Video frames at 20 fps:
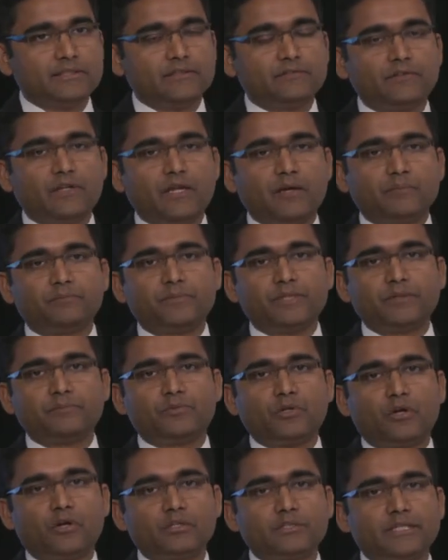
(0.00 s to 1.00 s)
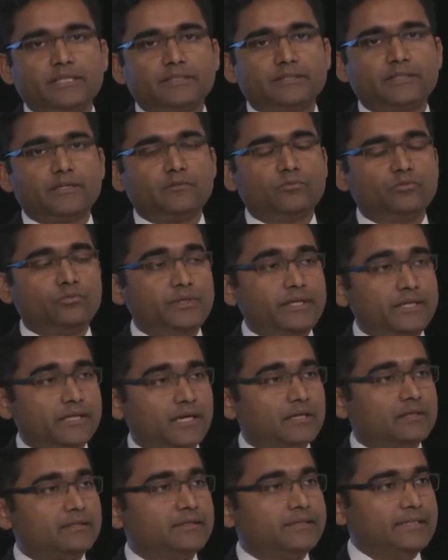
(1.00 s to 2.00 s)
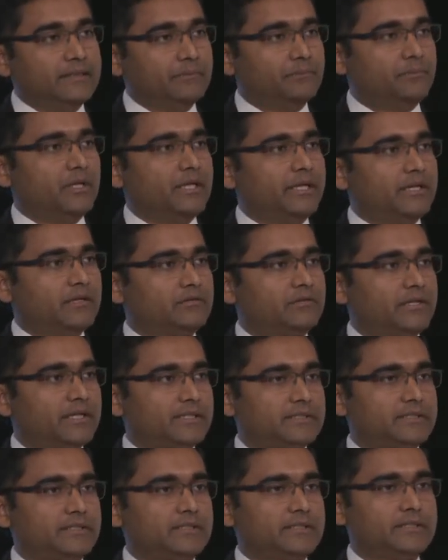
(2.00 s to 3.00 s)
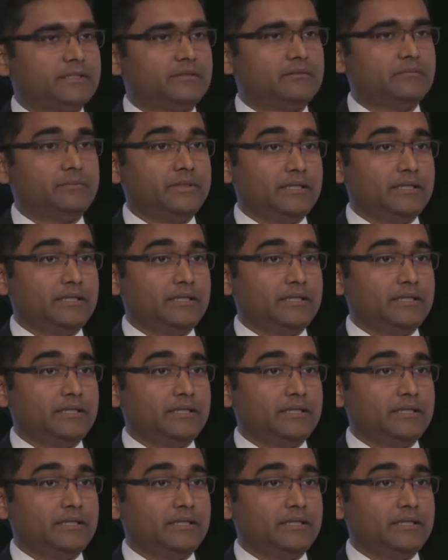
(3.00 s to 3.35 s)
development project that we are deeply interested in,